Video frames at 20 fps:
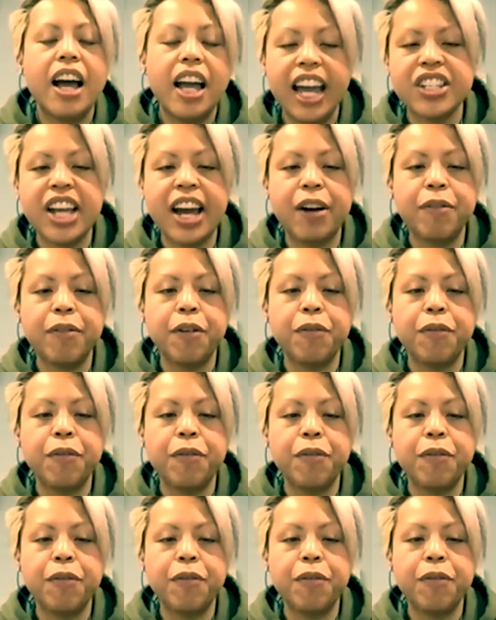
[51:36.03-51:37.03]
Exhale
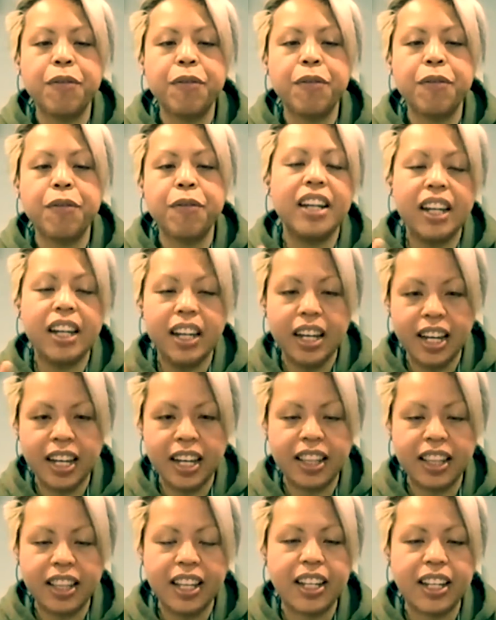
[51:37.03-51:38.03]
for 4 seconds
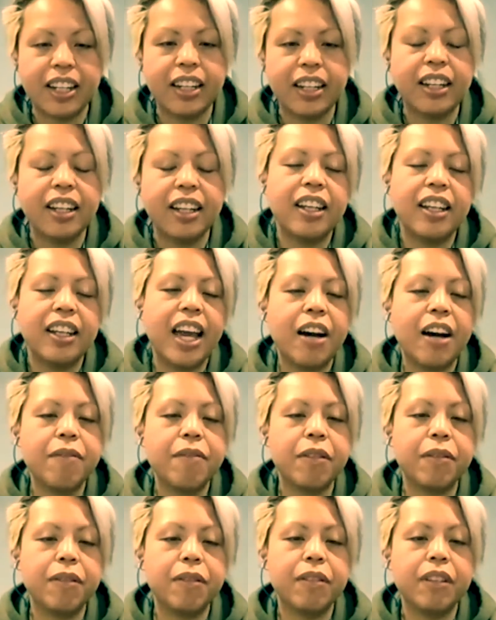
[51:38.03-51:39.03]
and
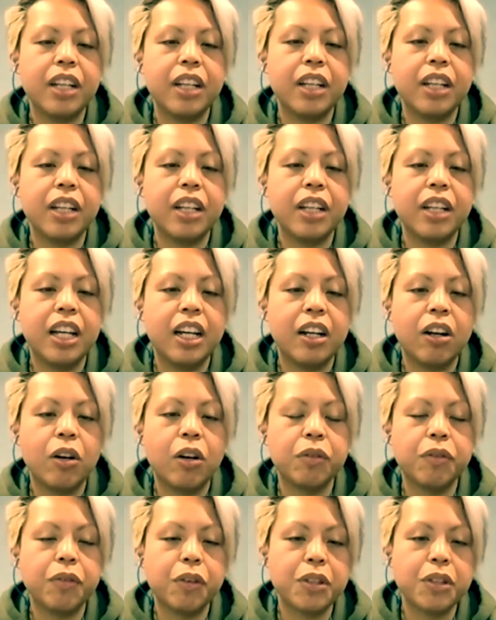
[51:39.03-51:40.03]
then out for,
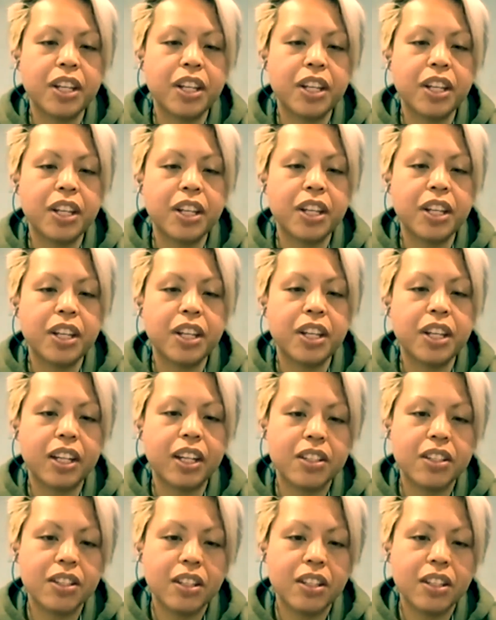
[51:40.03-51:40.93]
hold for 4 seconds.